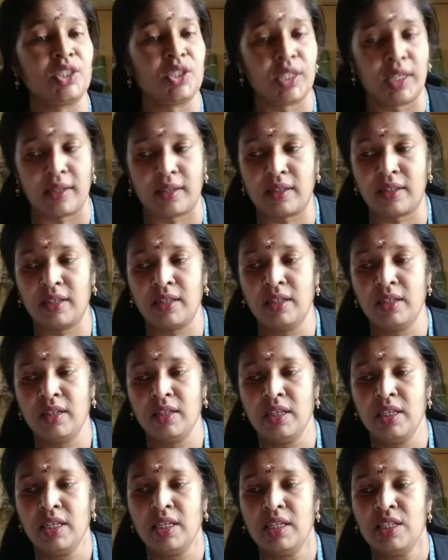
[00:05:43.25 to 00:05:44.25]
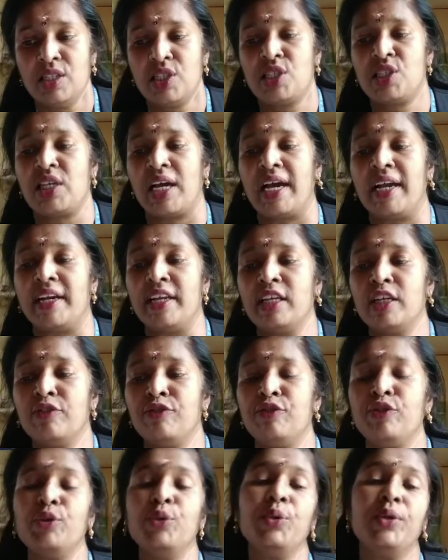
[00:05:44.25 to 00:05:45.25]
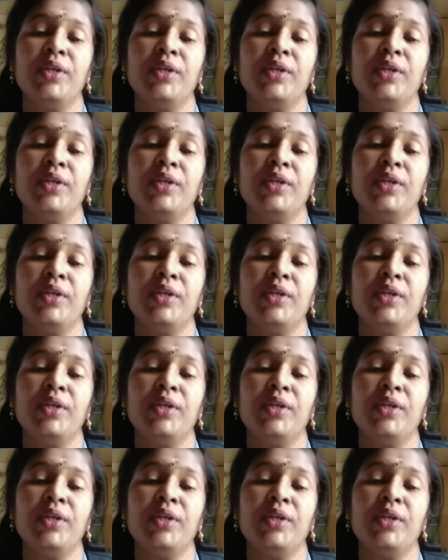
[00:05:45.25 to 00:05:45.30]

check, standing a few